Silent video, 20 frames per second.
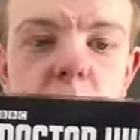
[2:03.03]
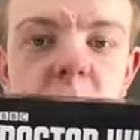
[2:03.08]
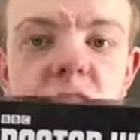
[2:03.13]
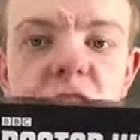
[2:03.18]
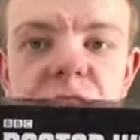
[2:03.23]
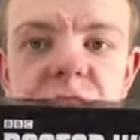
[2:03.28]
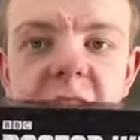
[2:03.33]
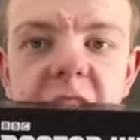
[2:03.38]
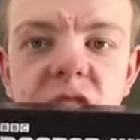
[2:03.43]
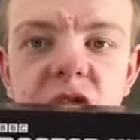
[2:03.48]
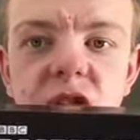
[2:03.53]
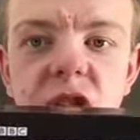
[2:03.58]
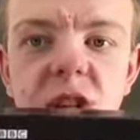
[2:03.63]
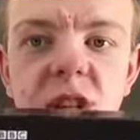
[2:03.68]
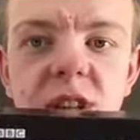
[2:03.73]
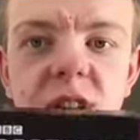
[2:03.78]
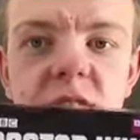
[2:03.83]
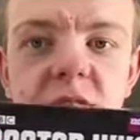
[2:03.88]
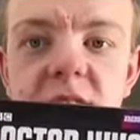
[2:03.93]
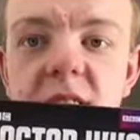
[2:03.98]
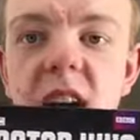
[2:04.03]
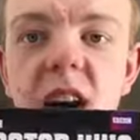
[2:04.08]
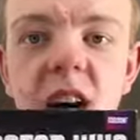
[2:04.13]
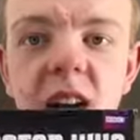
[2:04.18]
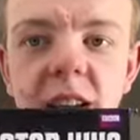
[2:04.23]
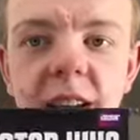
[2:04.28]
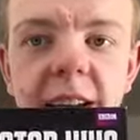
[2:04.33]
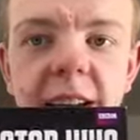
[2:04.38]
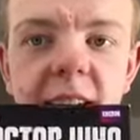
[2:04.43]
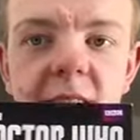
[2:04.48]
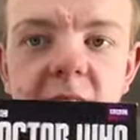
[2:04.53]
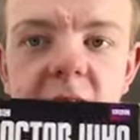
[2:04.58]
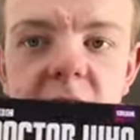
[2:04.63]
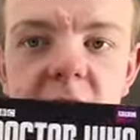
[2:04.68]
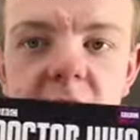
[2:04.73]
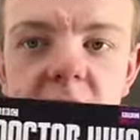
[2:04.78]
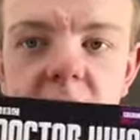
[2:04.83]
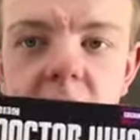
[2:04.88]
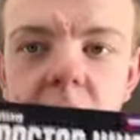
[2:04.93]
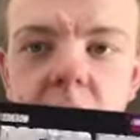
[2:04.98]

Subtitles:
which features the Daleks.